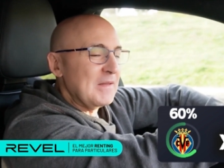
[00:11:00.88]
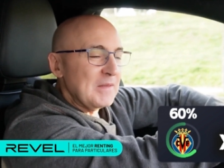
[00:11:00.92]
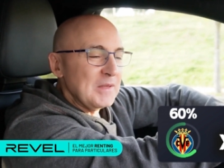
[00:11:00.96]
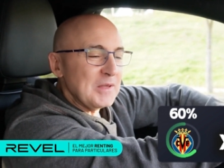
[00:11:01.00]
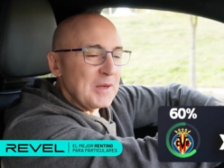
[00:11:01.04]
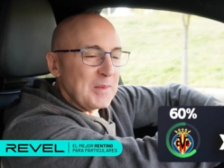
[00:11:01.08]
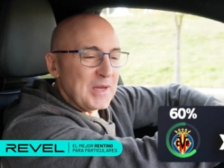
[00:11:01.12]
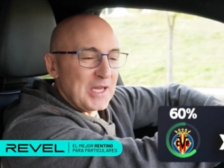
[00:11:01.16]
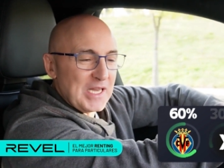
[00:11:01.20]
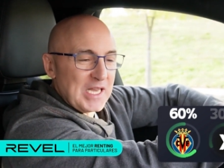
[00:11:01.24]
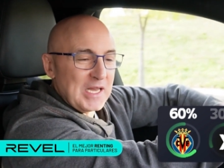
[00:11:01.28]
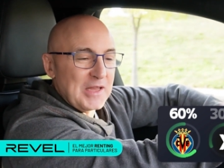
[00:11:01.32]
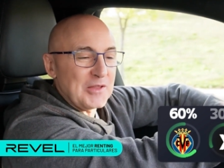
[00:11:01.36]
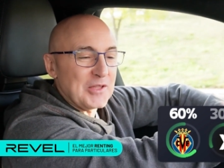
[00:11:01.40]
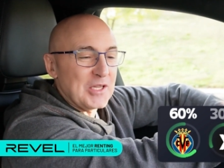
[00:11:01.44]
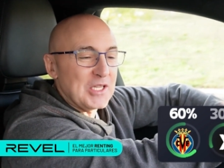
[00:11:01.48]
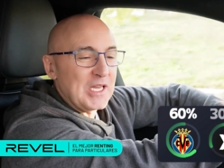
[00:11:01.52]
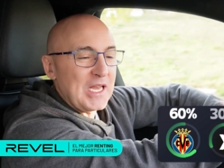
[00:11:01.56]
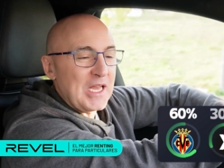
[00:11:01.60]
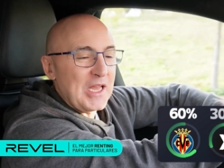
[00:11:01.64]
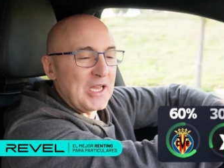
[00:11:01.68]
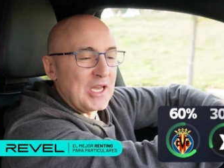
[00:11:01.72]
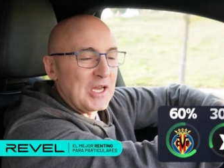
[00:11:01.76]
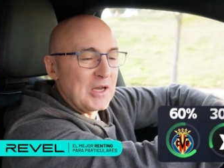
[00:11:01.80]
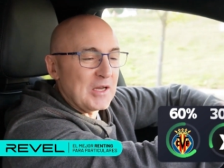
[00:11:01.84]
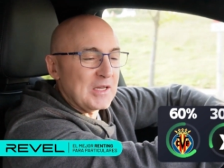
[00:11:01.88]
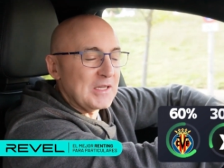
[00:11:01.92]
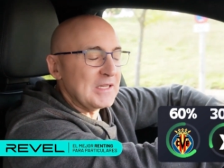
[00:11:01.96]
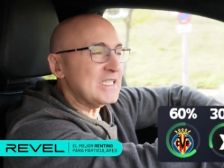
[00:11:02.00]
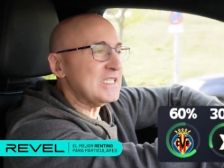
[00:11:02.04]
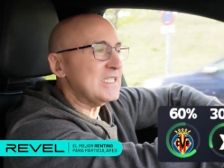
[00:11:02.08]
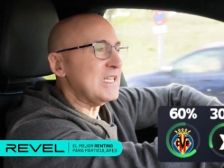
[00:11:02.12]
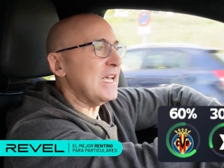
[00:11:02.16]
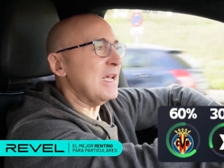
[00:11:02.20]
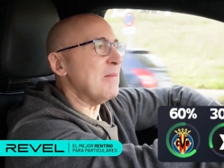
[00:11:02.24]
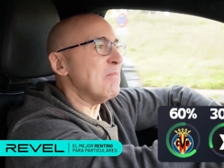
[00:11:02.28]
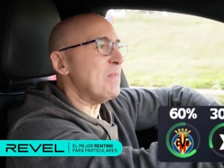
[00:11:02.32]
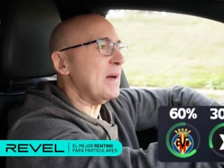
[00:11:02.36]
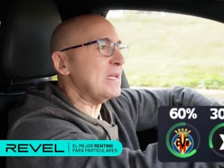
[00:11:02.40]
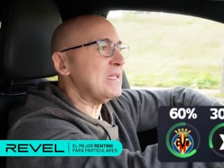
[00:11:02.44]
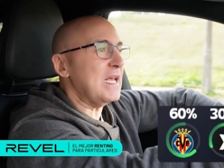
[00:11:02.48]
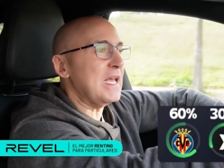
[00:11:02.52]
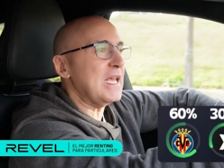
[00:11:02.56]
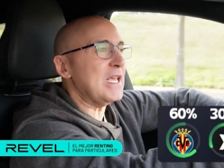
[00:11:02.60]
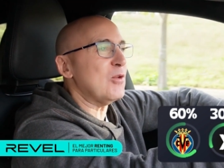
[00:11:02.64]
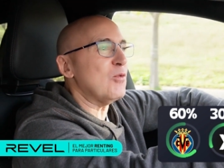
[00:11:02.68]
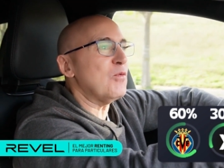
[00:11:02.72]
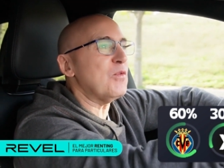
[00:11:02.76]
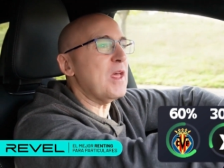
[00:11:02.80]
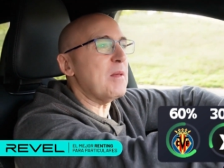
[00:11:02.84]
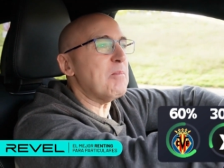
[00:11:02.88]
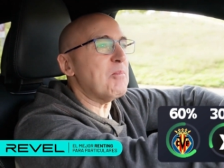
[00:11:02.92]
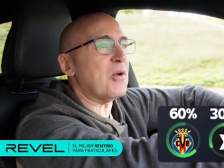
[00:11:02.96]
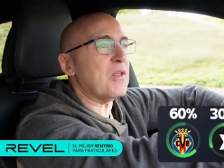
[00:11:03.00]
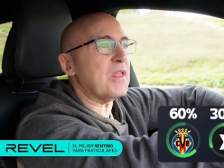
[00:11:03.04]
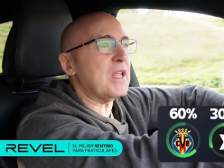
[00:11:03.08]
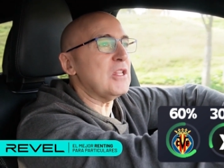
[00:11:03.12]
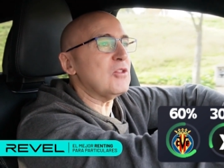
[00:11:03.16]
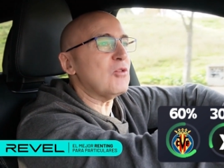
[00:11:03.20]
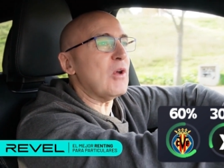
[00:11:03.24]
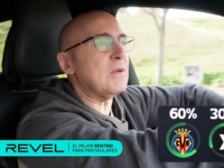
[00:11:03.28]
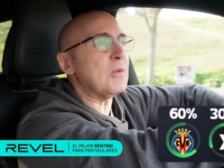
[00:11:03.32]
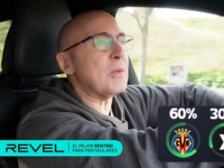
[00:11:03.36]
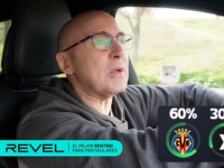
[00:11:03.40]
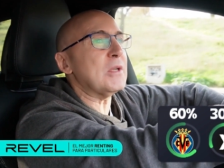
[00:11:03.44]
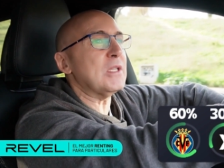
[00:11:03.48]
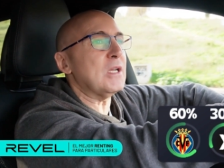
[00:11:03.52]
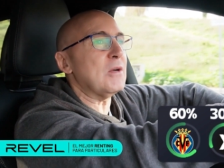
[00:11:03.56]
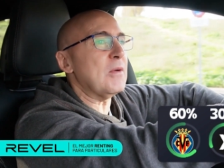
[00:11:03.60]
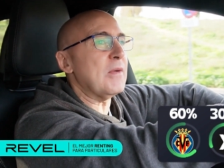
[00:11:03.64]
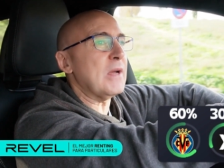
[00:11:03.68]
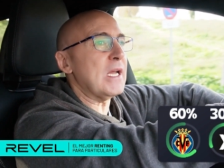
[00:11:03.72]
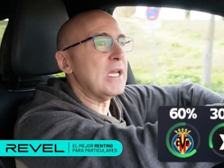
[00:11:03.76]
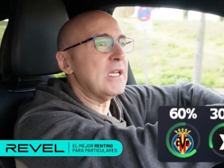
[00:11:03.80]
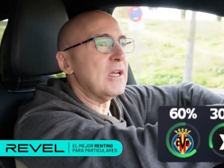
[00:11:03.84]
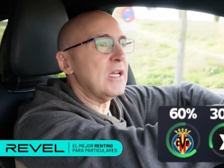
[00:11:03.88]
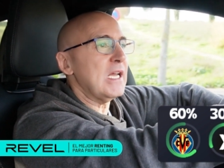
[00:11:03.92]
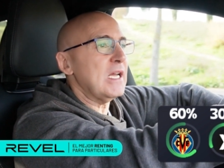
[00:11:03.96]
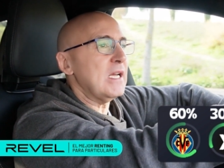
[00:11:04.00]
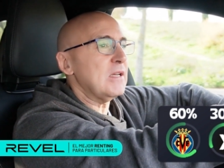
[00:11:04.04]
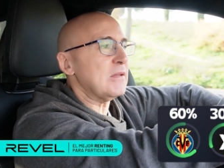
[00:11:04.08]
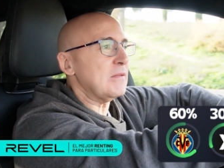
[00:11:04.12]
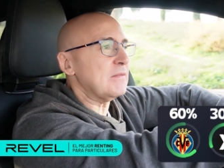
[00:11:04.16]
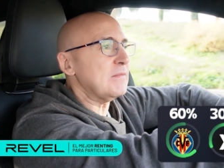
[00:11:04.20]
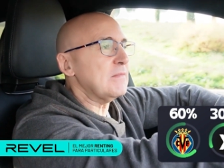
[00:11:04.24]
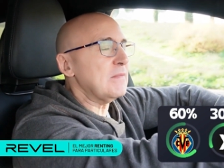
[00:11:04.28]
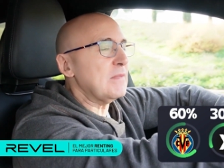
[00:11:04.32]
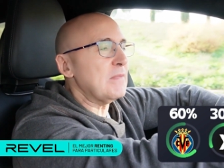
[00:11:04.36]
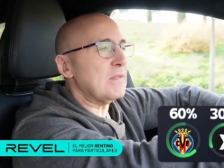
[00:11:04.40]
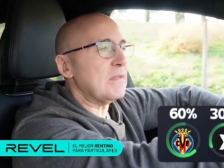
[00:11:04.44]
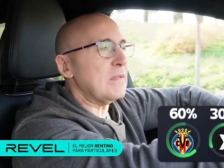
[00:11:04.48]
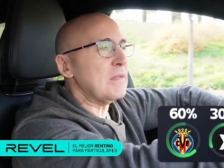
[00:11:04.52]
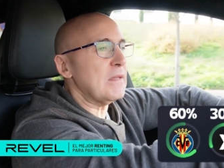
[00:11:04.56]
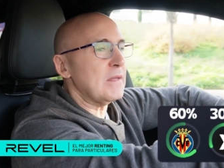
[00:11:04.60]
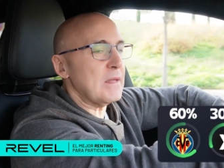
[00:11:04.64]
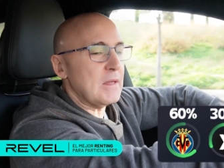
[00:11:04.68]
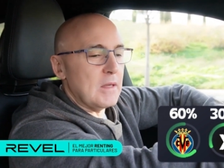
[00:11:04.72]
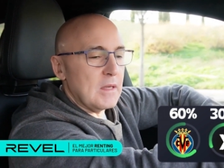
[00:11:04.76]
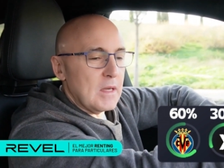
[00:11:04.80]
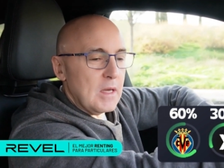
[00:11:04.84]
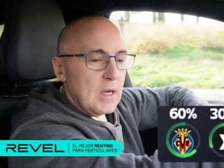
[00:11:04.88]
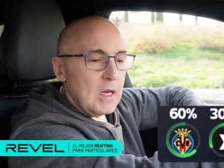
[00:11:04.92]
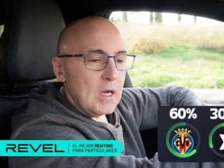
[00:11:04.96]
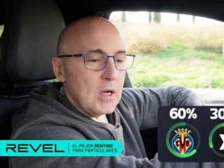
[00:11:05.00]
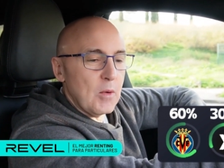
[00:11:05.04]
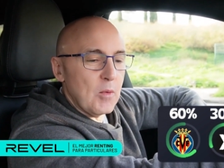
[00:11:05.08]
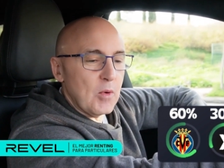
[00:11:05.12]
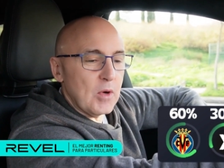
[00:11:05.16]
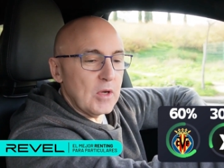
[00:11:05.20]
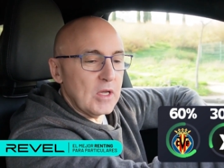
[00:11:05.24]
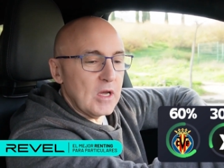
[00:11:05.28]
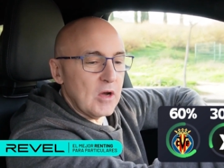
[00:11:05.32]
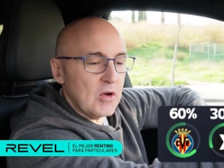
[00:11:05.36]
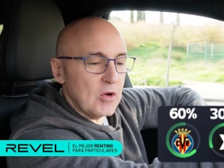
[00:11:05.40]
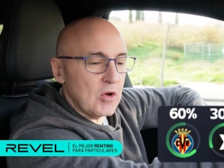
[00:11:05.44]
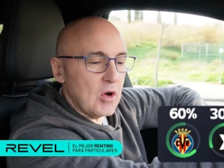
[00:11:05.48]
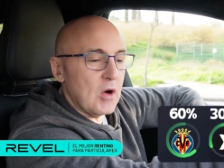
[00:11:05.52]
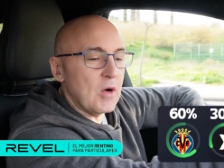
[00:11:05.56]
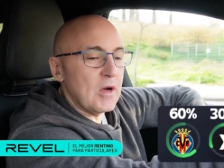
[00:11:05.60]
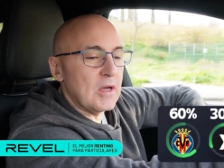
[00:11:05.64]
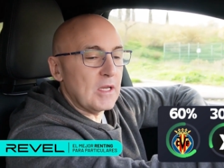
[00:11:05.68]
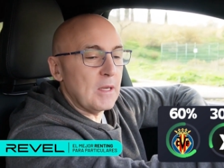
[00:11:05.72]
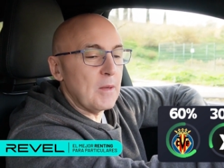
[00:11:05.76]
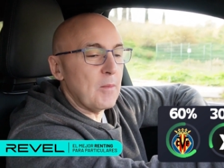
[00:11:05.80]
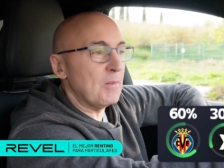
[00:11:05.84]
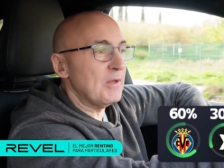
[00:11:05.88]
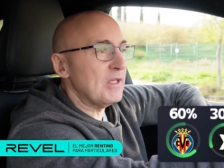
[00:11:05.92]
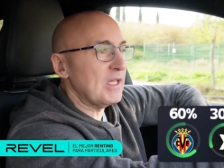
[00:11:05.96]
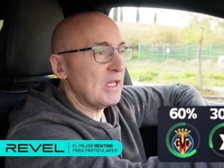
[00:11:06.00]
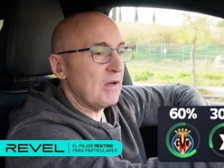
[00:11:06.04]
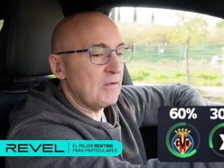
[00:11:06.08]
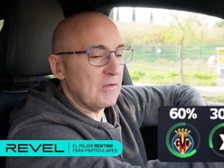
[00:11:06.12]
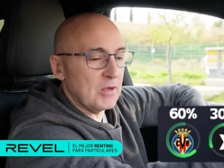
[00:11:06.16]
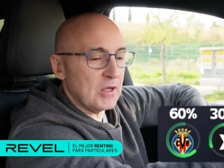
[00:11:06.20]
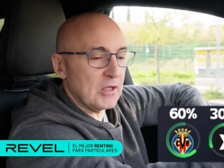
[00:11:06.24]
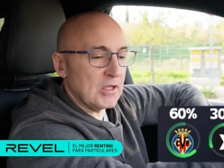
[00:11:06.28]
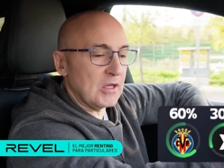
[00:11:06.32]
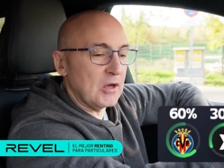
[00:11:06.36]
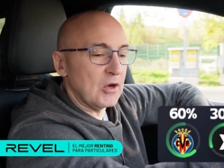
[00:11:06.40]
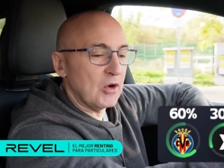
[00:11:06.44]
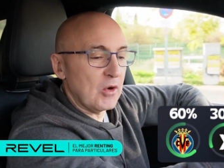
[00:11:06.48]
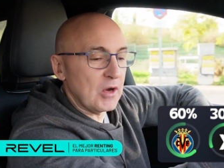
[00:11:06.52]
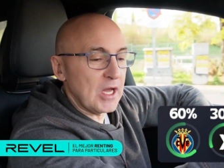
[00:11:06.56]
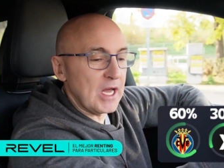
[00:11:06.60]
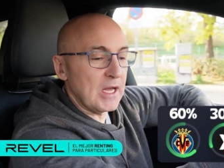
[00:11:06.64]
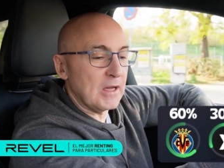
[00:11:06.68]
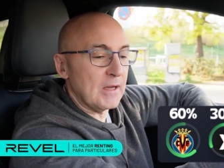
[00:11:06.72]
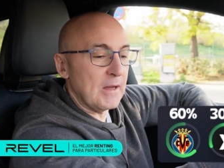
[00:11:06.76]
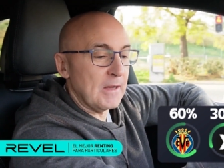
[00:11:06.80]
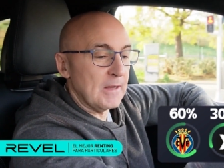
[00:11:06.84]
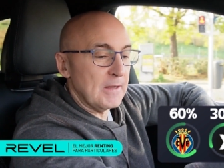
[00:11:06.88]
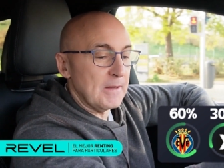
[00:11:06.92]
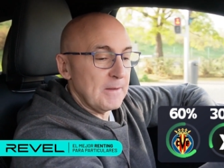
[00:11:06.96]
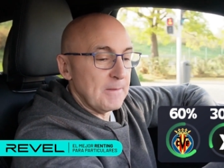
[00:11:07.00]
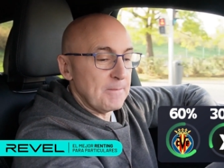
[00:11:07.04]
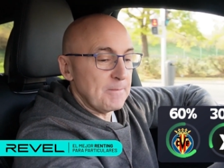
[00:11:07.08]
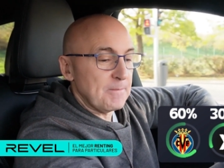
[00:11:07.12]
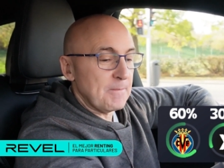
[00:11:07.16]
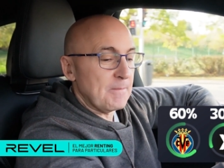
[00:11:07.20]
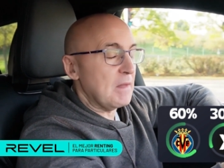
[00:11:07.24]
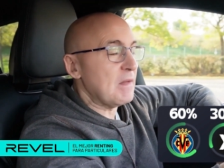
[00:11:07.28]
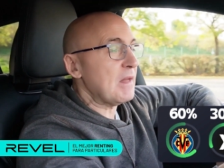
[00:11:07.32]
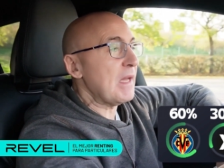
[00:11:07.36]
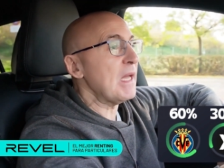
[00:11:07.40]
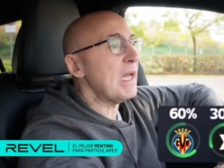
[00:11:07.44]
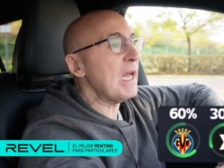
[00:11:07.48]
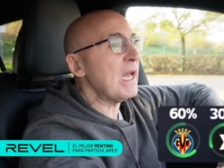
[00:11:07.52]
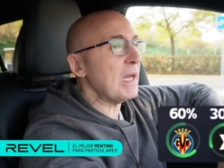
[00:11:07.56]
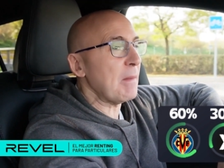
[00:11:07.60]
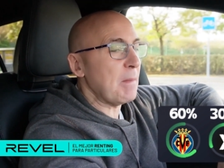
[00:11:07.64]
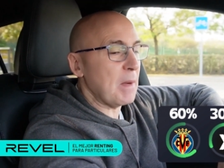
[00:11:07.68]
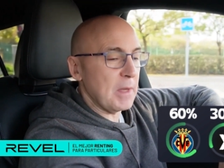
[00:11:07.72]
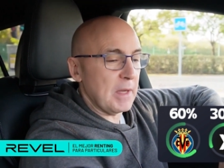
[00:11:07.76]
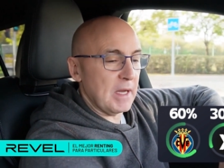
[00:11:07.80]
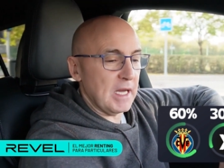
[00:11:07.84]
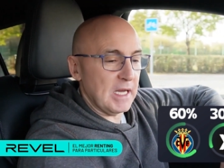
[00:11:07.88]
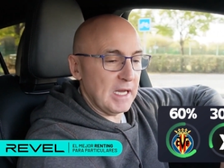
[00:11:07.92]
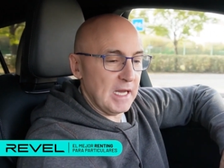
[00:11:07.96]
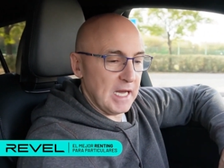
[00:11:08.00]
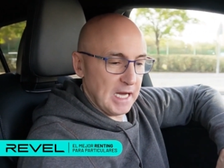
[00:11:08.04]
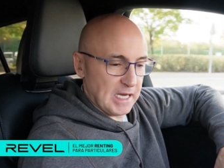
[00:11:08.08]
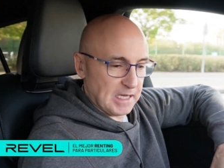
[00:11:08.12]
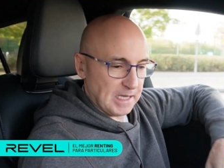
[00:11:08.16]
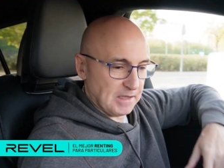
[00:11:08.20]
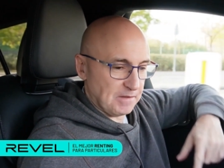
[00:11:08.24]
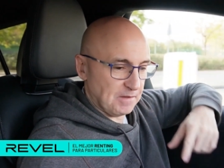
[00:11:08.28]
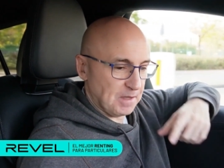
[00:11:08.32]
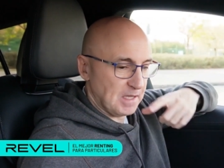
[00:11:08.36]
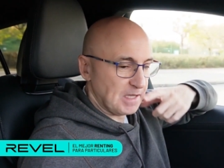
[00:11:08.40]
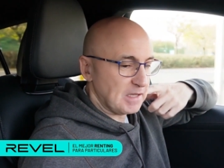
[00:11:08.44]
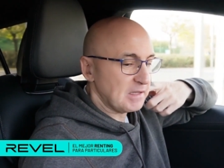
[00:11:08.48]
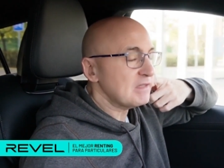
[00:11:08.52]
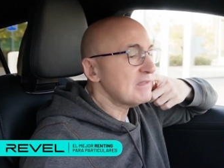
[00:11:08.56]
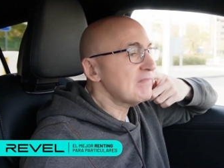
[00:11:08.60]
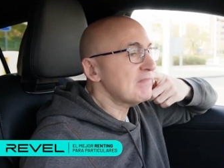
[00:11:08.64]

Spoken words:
60% for the draw, 10% for Girona, 60% Villarreal, 30% draw, 10% for Girona. Real Madrid-Getafe.